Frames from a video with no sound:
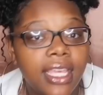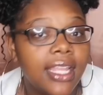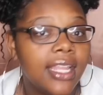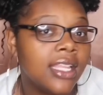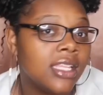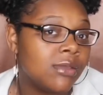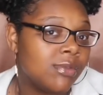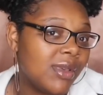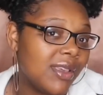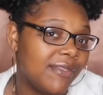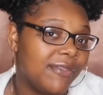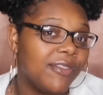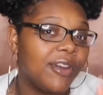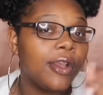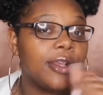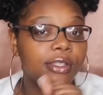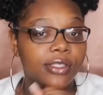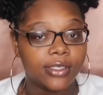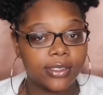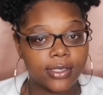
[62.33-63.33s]
It is my
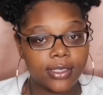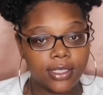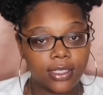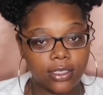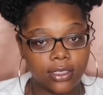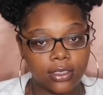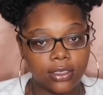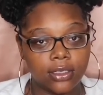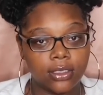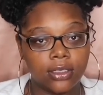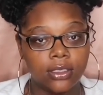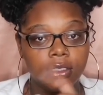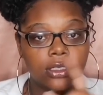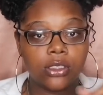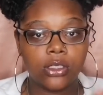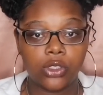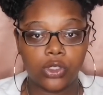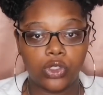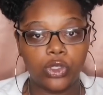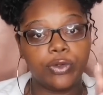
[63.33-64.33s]
first
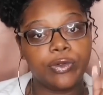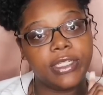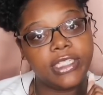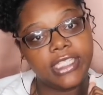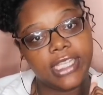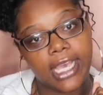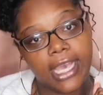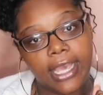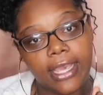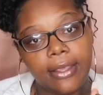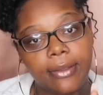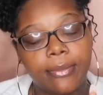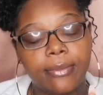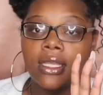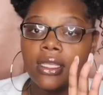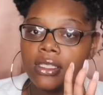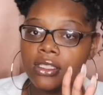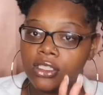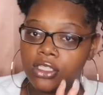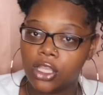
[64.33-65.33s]
story time,
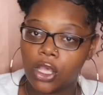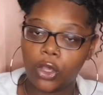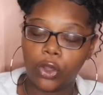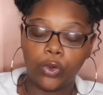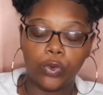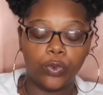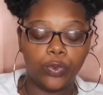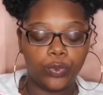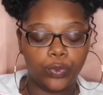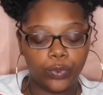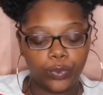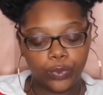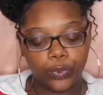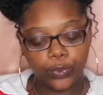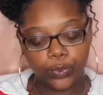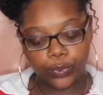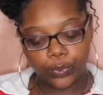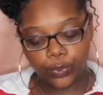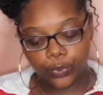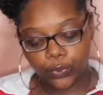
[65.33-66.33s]
so
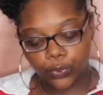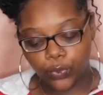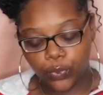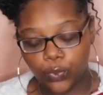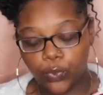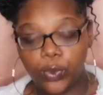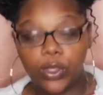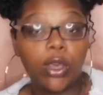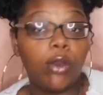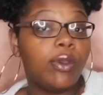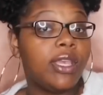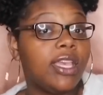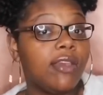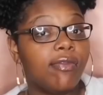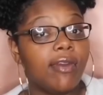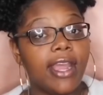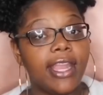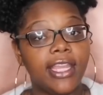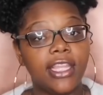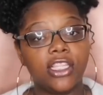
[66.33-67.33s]
we're gonna get
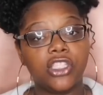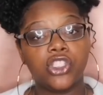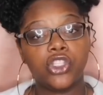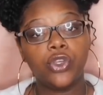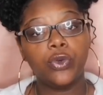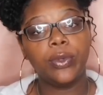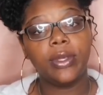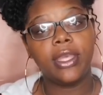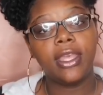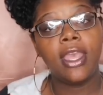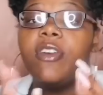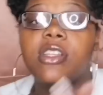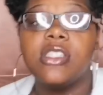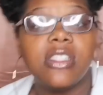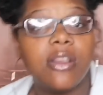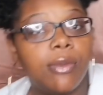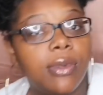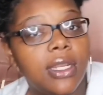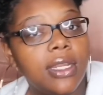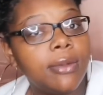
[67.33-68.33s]
right into it.
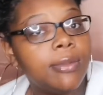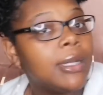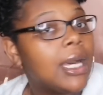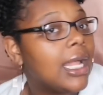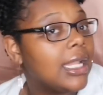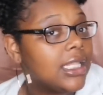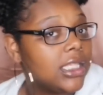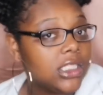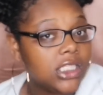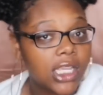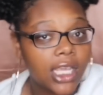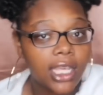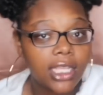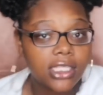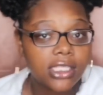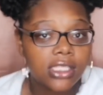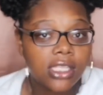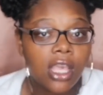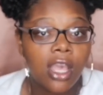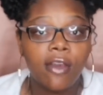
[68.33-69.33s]
First, I want to apologize
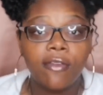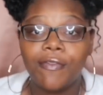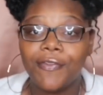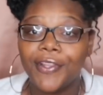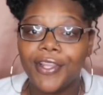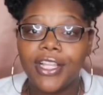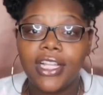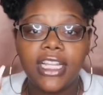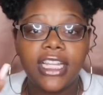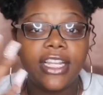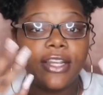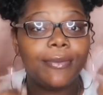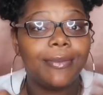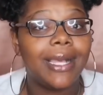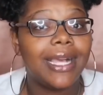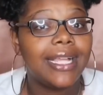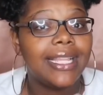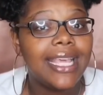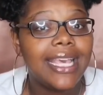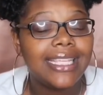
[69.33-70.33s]
for the glare in
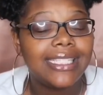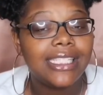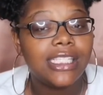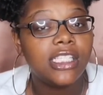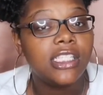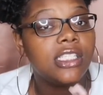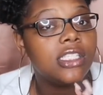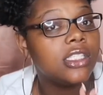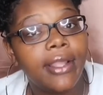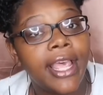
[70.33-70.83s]
my glasses.